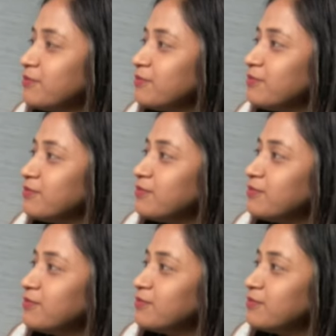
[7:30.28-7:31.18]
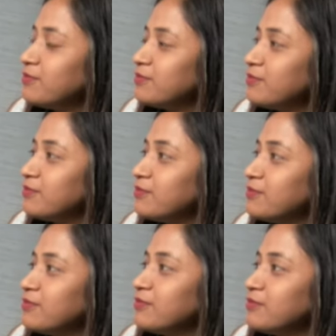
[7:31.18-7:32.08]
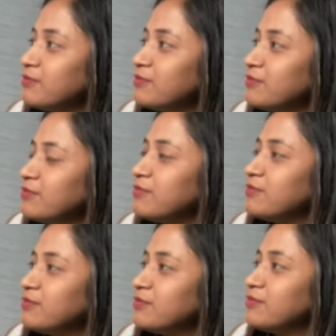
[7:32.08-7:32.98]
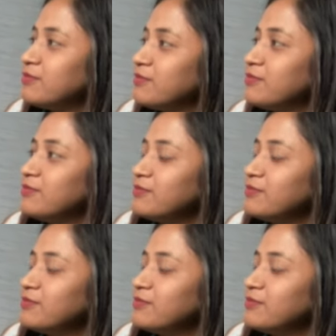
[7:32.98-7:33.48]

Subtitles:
(silent)